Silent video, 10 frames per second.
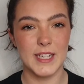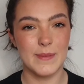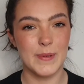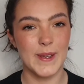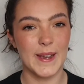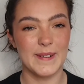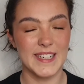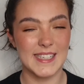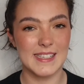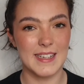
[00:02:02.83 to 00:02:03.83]
going to put a
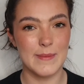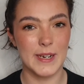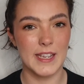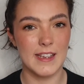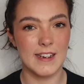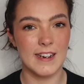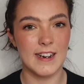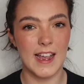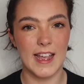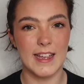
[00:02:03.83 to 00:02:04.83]
quick disclaimer here.